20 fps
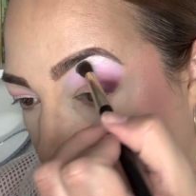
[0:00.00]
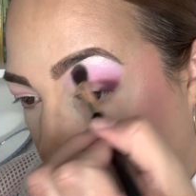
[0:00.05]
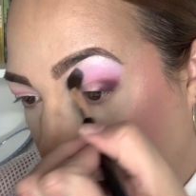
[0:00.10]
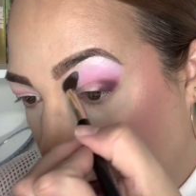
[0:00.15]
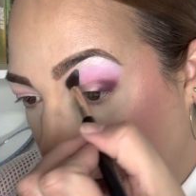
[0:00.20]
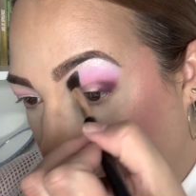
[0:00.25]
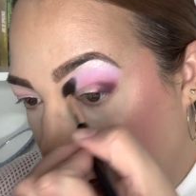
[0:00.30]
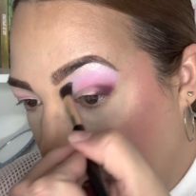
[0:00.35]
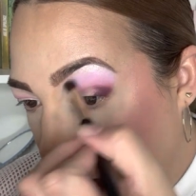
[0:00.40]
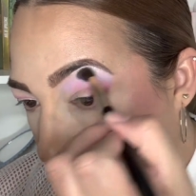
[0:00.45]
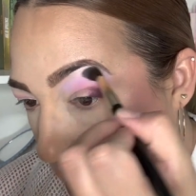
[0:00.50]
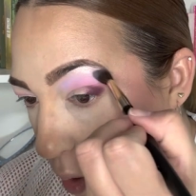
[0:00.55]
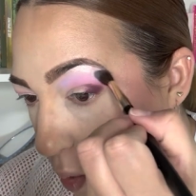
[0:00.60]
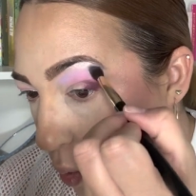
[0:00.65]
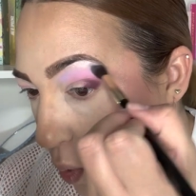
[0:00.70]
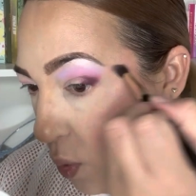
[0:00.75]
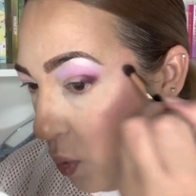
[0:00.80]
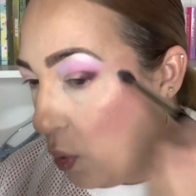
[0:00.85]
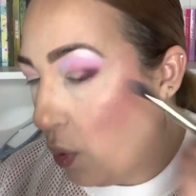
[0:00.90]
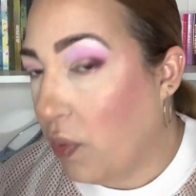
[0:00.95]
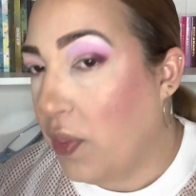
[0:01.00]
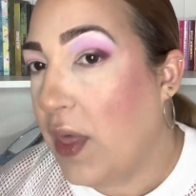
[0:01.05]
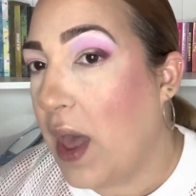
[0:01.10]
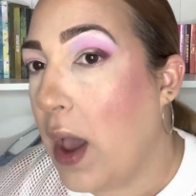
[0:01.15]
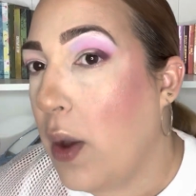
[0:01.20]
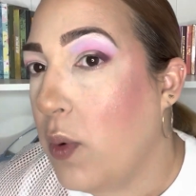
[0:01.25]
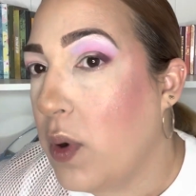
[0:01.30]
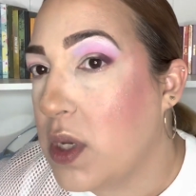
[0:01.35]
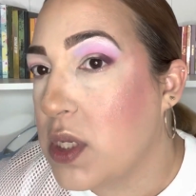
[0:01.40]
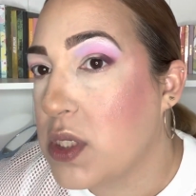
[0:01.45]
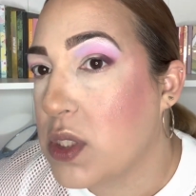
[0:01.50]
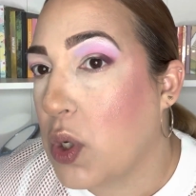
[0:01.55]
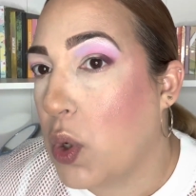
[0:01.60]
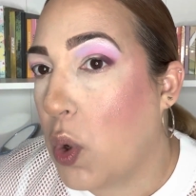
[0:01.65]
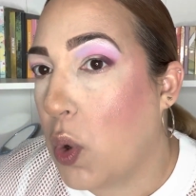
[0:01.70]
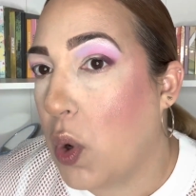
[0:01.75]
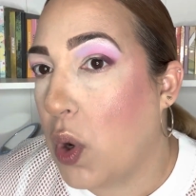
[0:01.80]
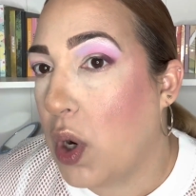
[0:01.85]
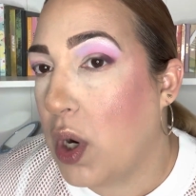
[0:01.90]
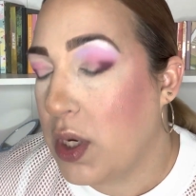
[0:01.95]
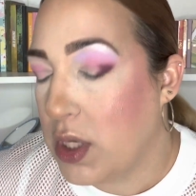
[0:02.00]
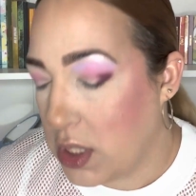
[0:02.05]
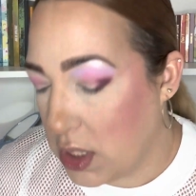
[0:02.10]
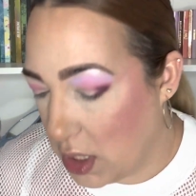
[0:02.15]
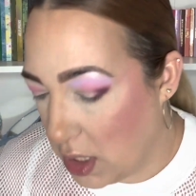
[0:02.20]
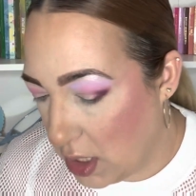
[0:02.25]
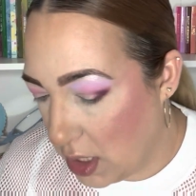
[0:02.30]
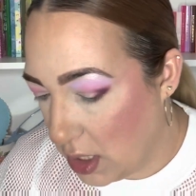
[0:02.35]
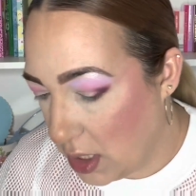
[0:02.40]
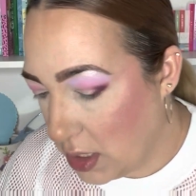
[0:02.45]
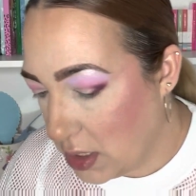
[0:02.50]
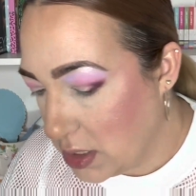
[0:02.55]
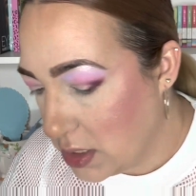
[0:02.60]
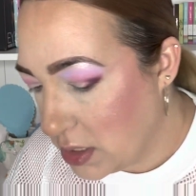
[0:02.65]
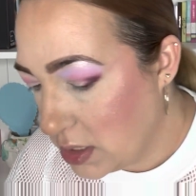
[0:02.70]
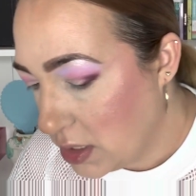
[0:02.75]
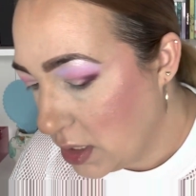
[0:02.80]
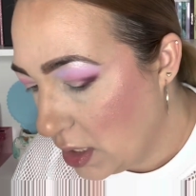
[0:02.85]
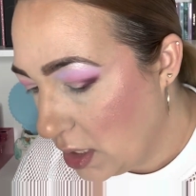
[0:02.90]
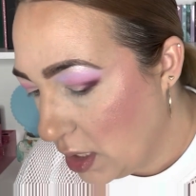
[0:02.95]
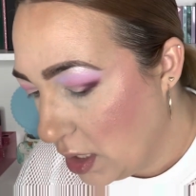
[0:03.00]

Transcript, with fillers: And oh, that was gorgeous.